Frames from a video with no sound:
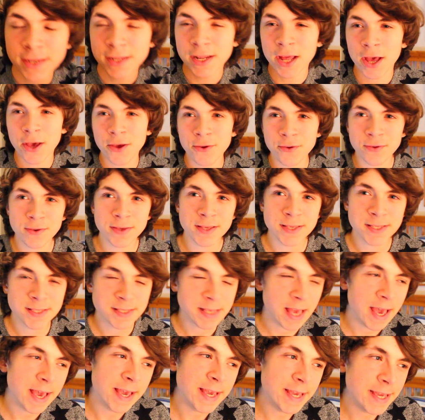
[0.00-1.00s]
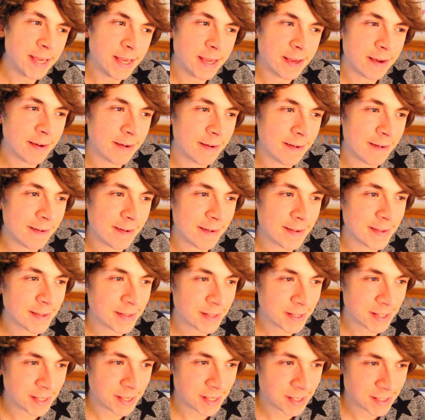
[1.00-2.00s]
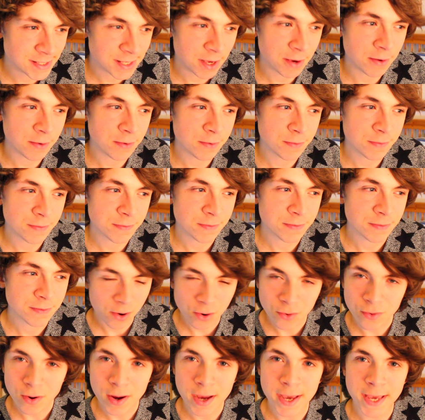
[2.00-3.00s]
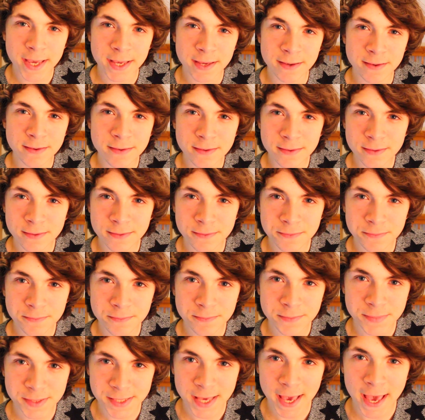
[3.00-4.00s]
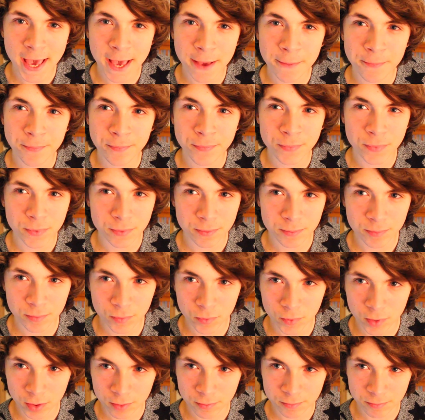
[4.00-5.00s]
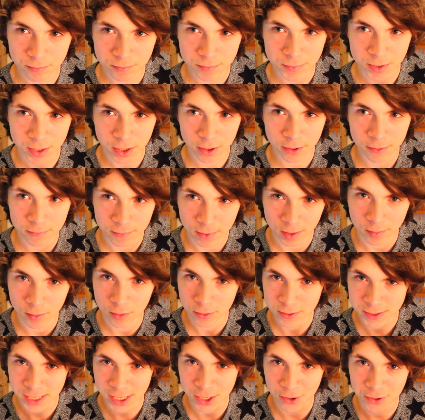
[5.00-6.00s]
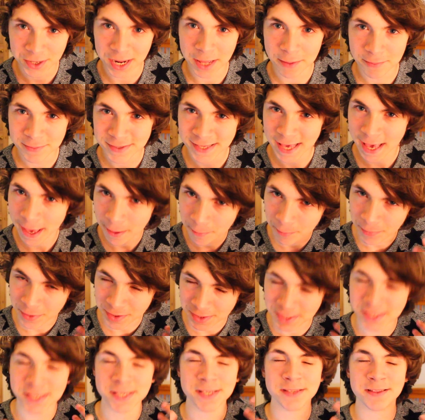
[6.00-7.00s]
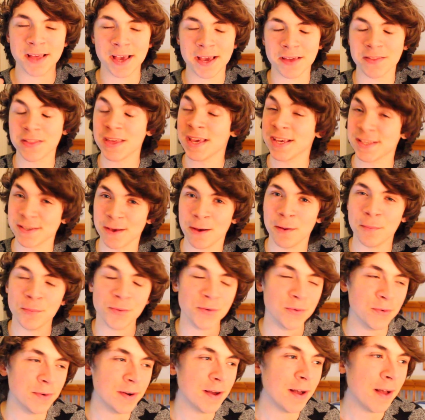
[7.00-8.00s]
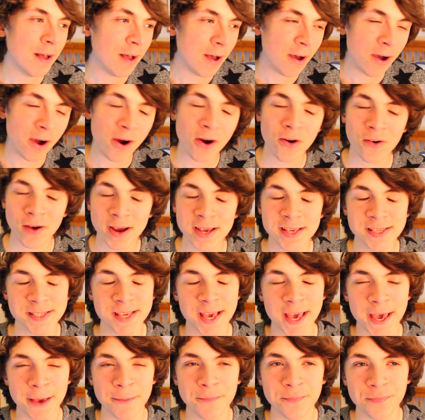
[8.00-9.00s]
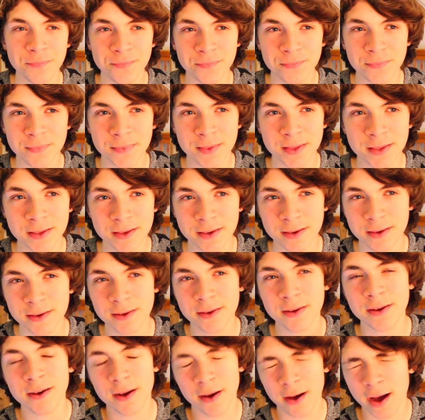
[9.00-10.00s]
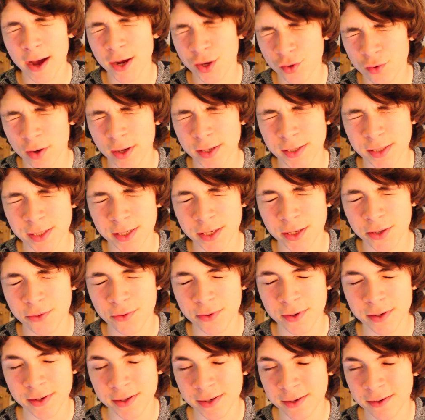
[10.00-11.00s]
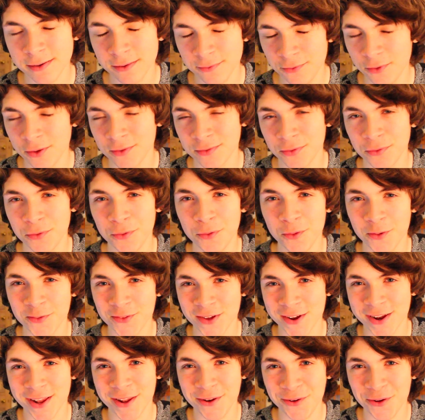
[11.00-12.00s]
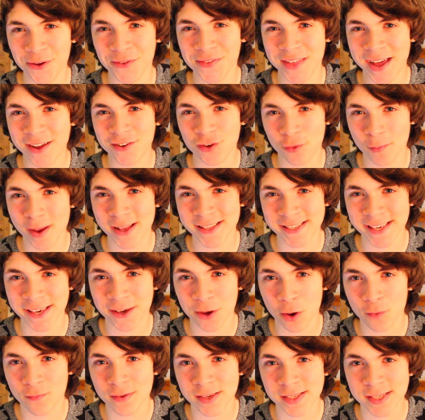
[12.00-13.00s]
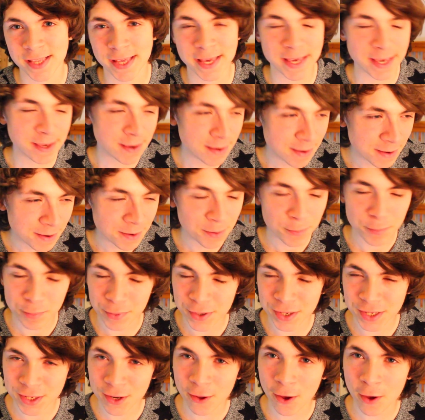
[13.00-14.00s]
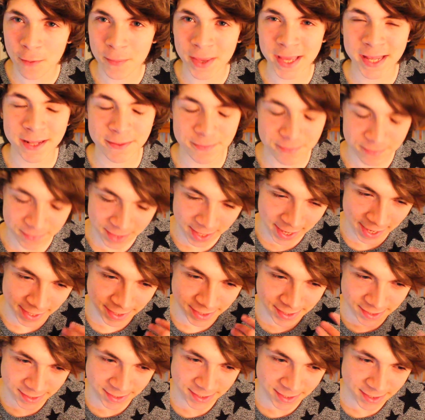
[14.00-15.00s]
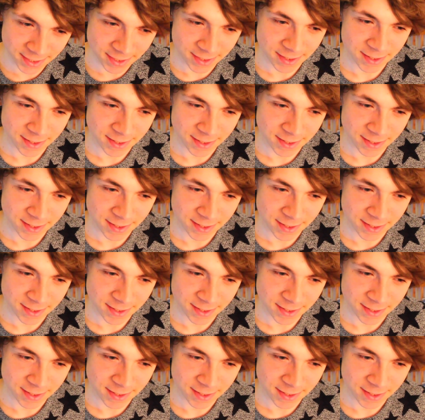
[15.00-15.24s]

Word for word: you know say to yourself alright Sam I'm not you know, I'm not saying your name Sam, but this is like the example. All right, Sam, I trust you. Not not that not that dramatic, obviously, but you know what I mean. And